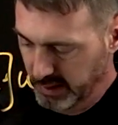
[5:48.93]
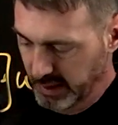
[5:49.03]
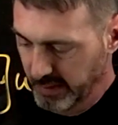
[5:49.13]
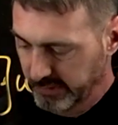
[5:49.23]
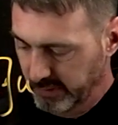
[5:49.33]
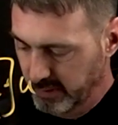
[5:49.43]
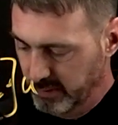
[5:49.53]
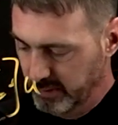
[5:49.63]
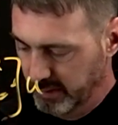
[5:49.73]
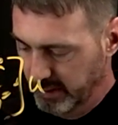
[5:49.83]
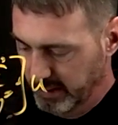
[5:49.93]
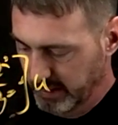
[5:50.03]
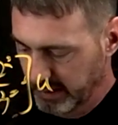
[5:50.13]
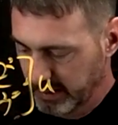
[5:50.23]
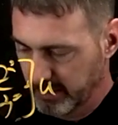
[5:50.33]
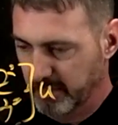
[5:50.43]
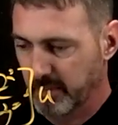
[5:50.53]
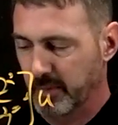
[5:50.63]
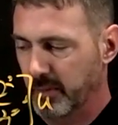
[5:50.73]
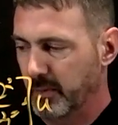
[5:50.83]
And so
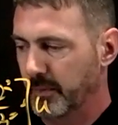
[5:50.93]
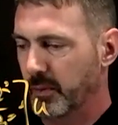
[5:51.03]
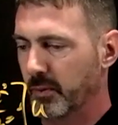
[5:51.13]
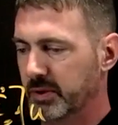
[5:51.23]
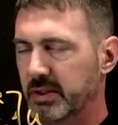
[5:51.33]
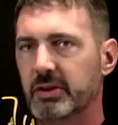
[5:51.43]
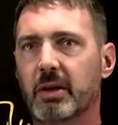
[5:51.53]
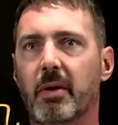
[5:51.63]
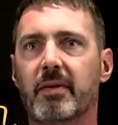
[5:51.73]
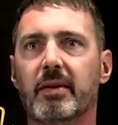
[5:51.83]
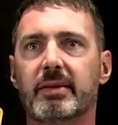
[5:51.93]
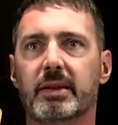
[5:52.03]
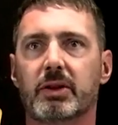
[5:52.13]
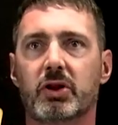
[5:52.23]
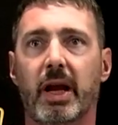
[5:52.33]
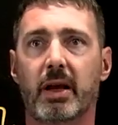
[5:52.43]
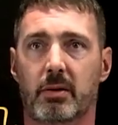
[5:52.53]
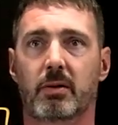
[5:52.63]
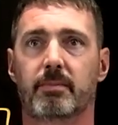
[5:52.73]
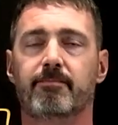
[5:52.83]
what's interesting about this in a channel,